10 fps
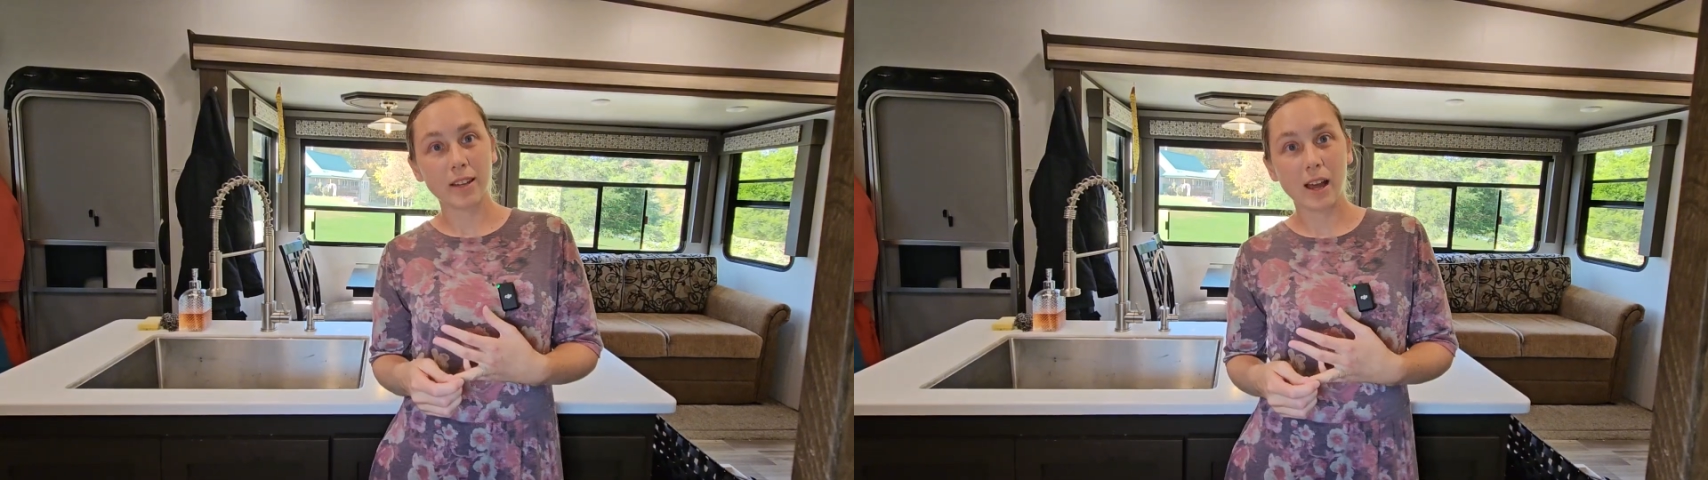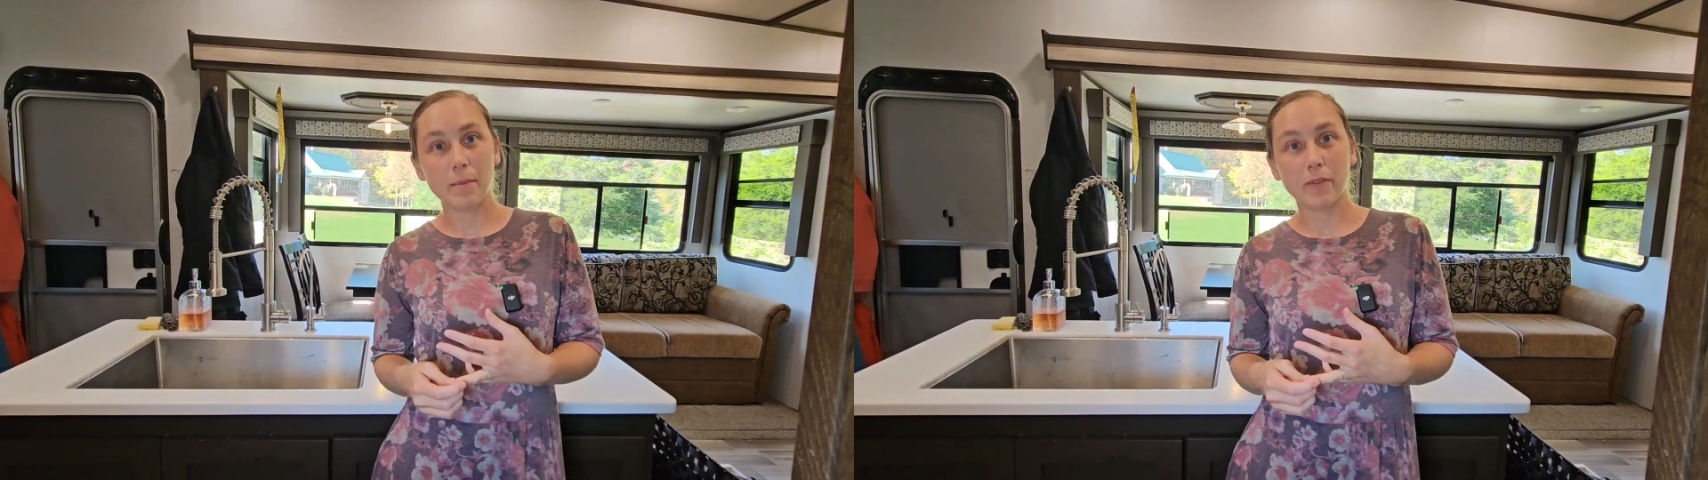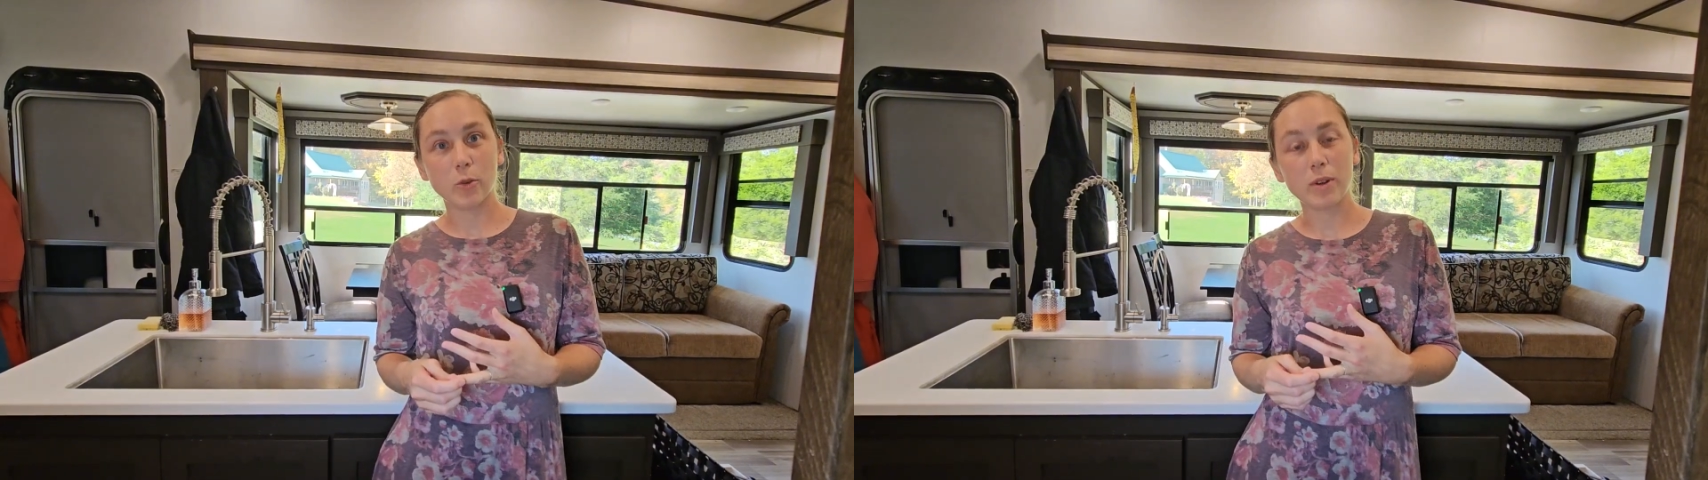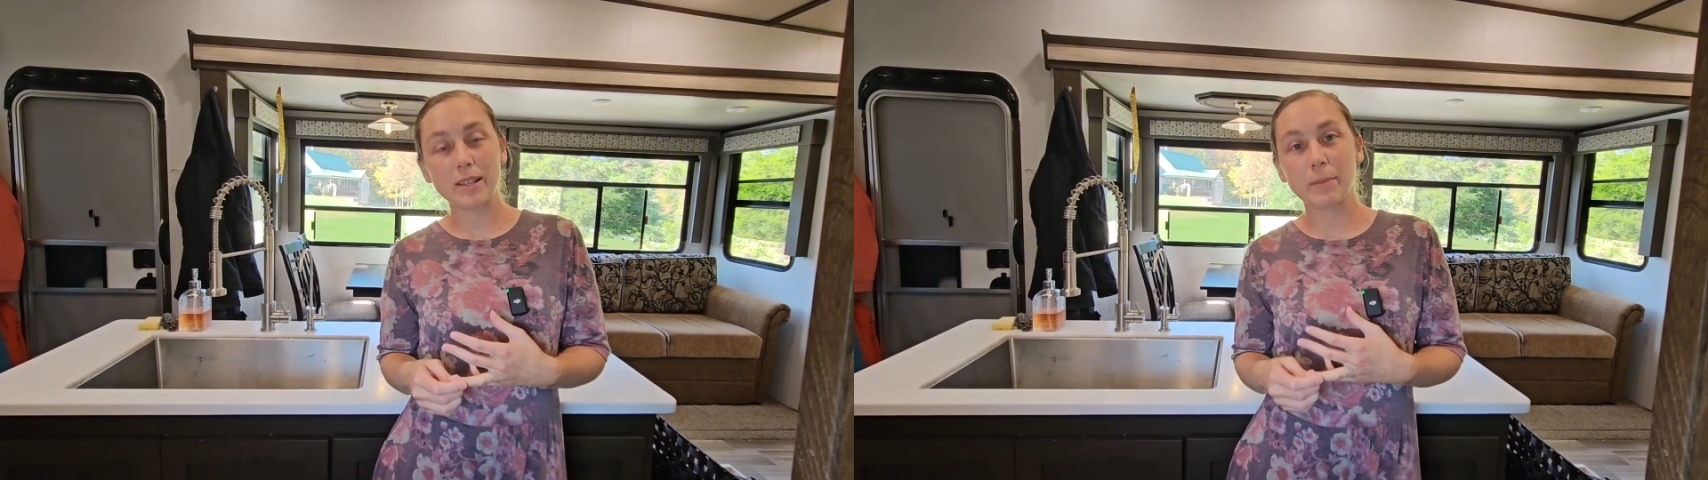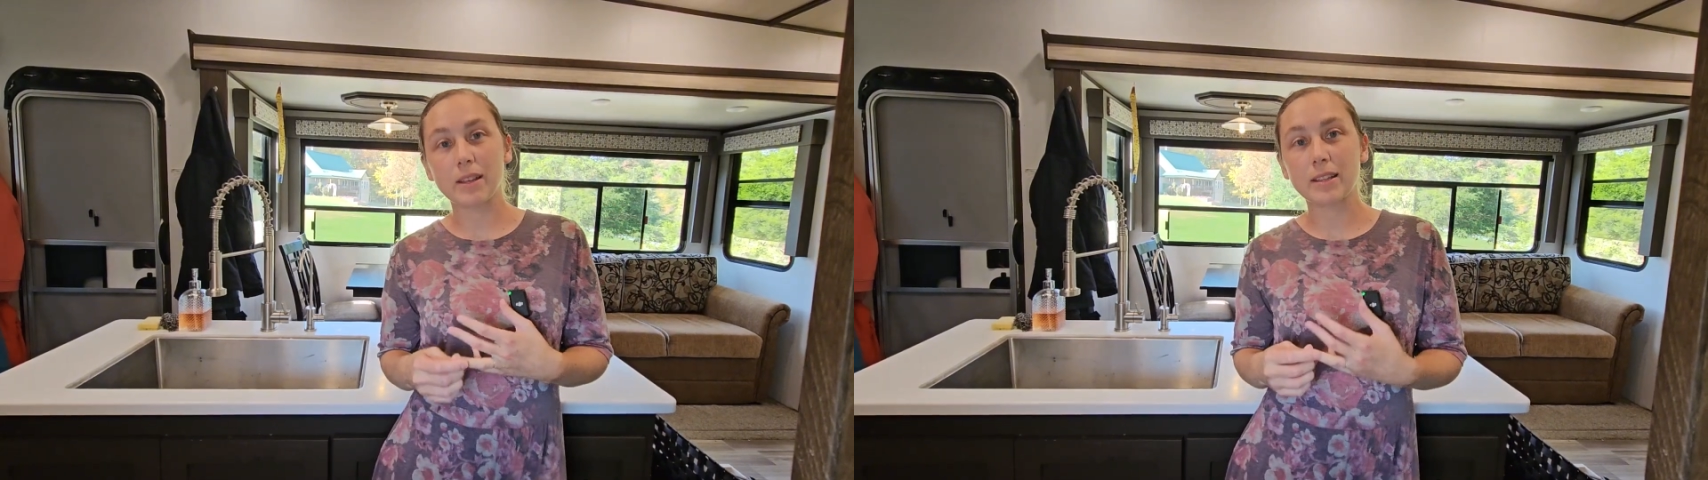time if you want
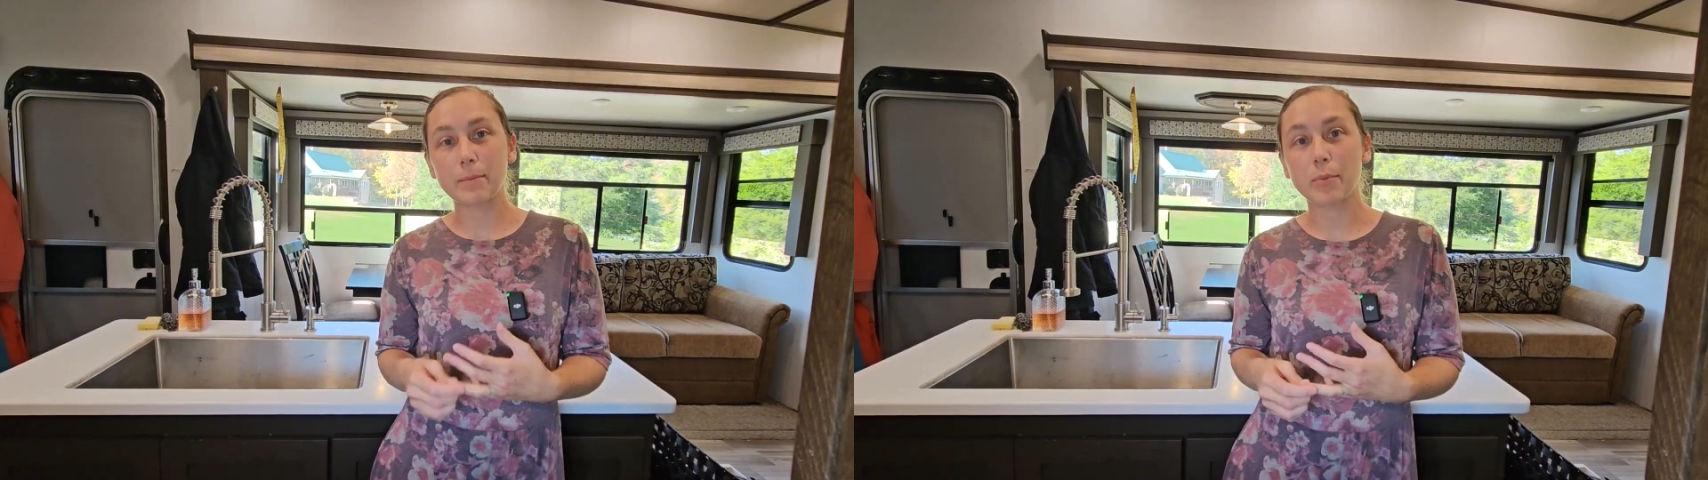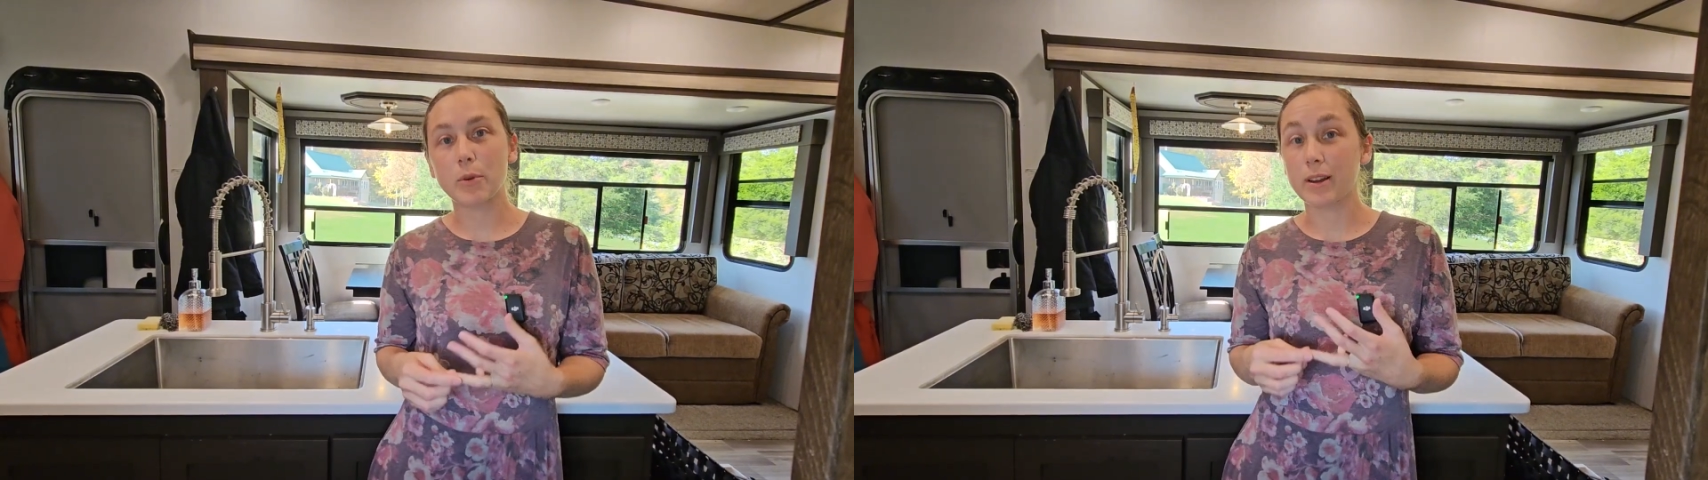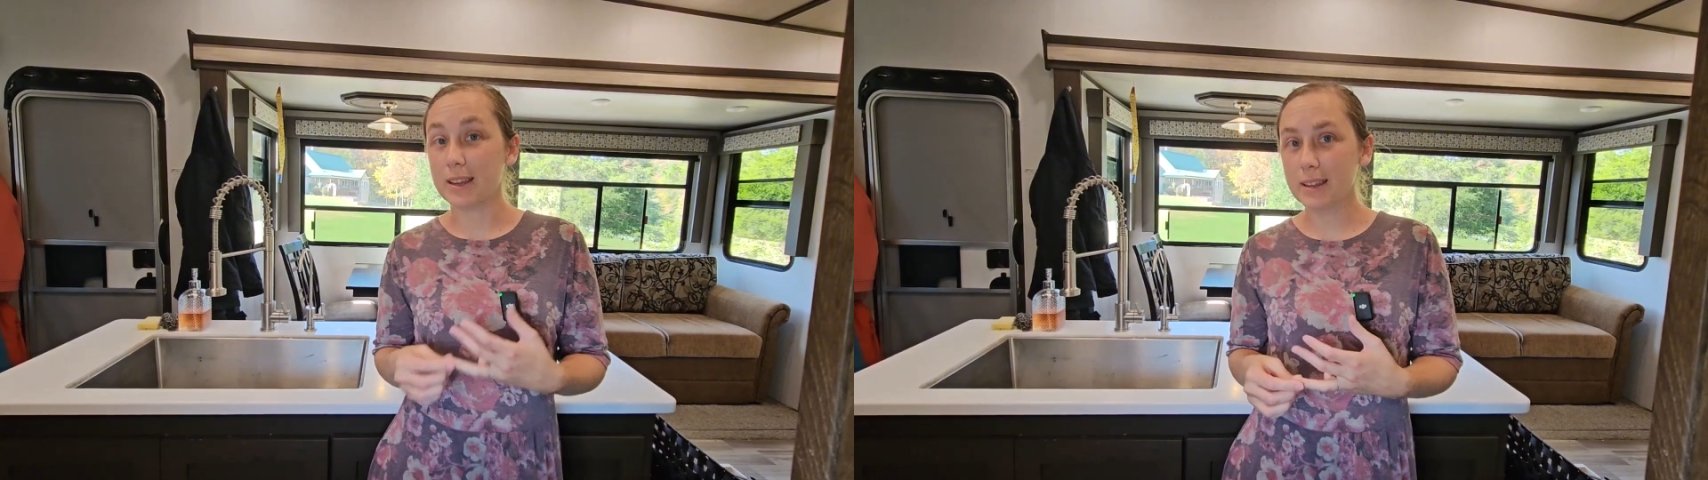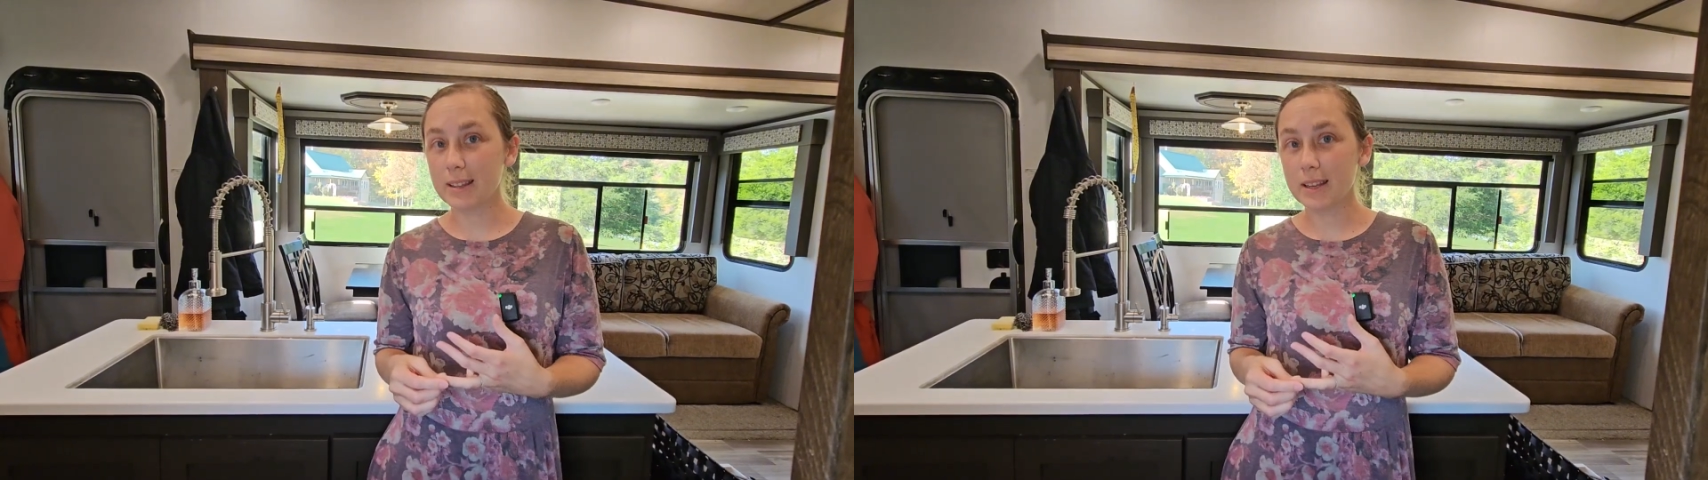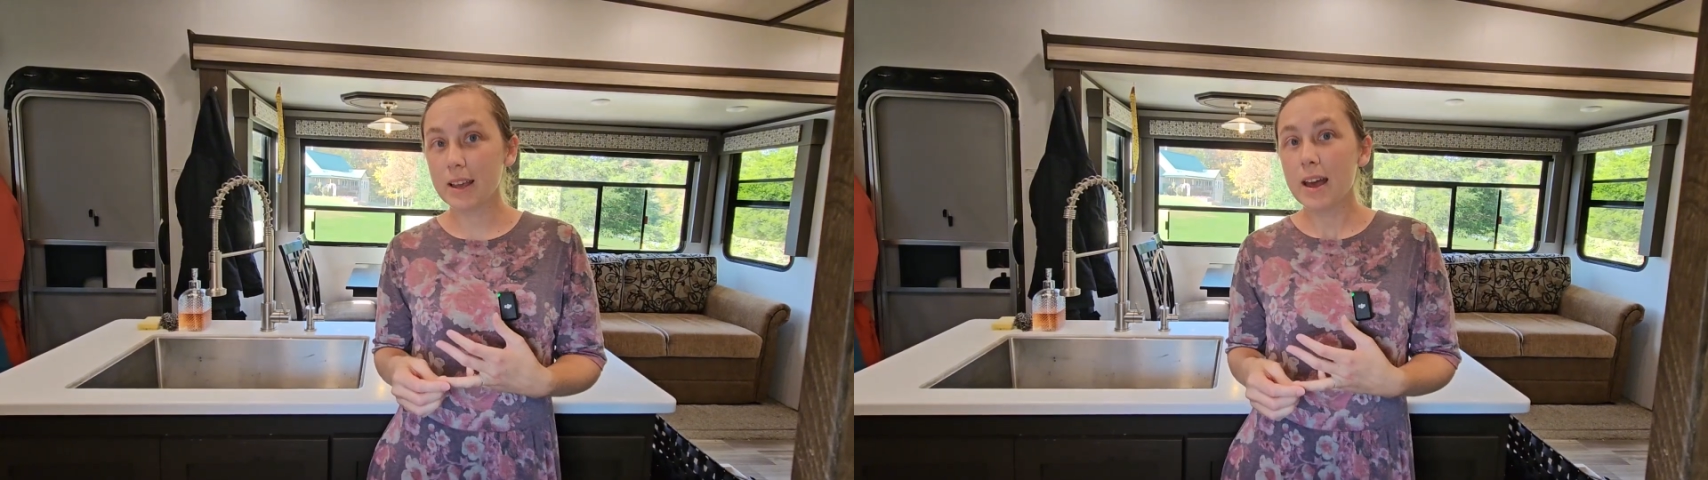something simple and
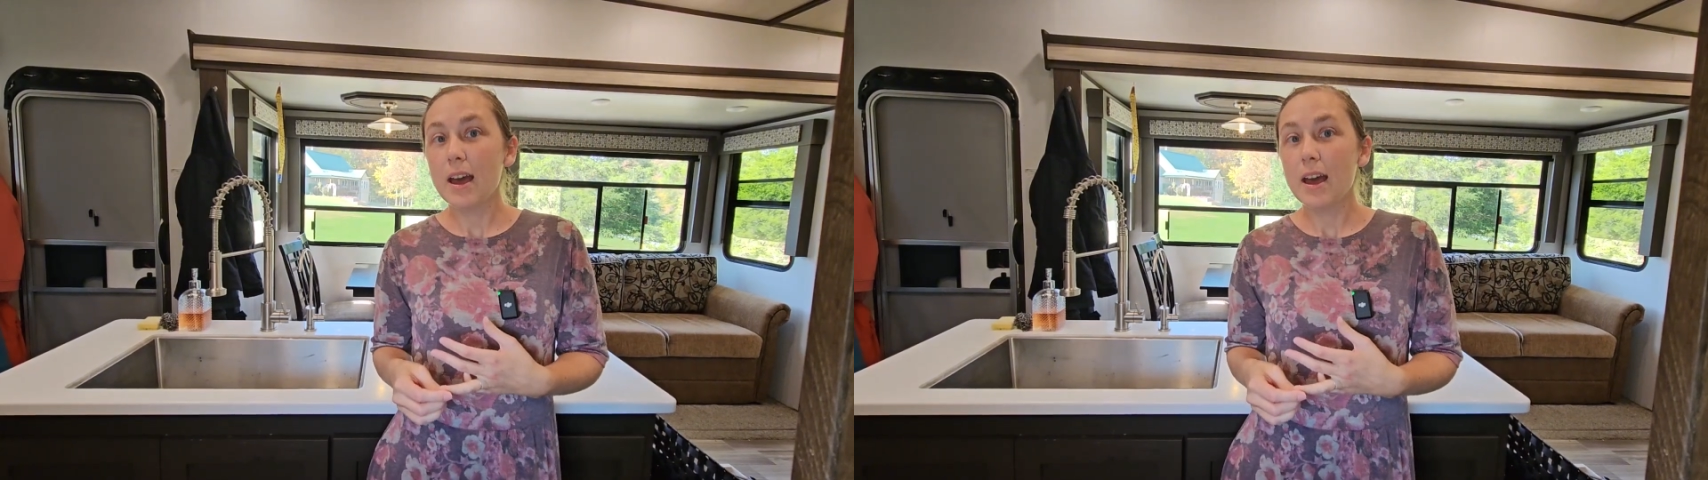easy,